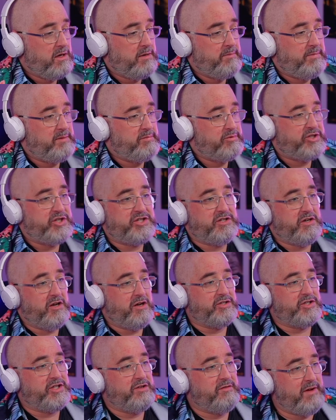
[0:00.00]
Yeah, people just
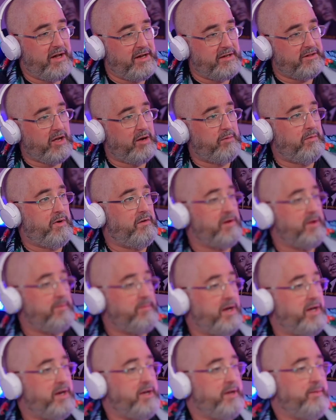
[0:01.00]
dancing around, don't worry about